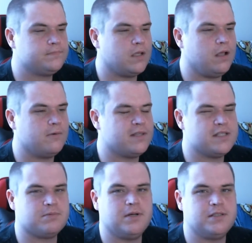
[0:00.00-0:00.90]
along with
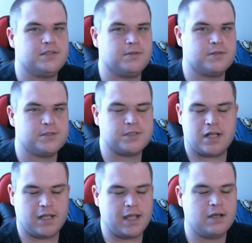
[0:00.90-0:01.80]
this one. So you're just
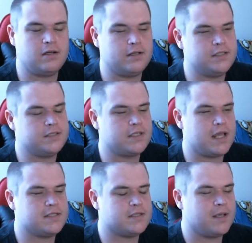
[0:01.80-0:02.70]
not like, oh, he just
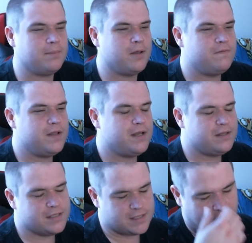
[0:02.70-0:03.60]
has this upload video,
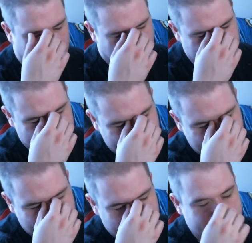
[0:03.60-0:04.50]
this update
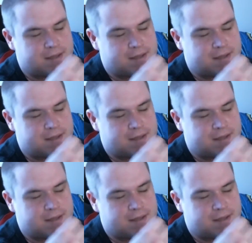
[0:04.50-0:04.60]
video.